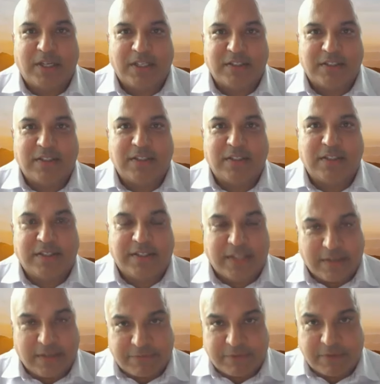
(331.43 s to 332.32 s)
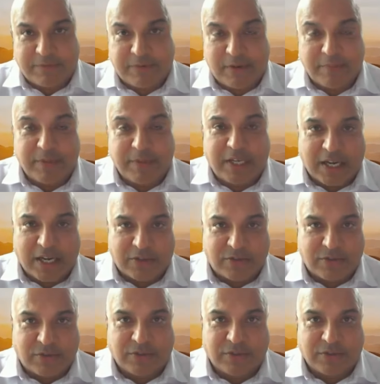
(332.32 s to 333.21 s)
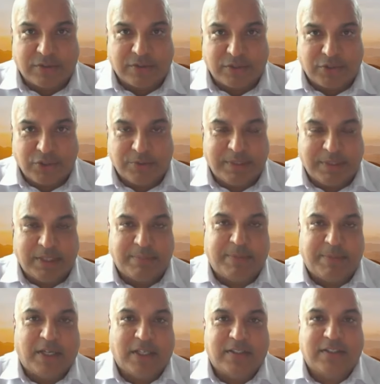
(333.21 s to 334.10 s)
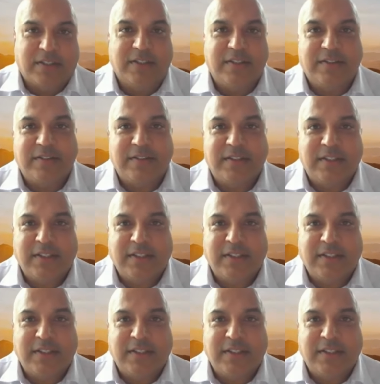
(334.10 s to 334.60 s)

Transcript: deposit. From the actual QB deposit.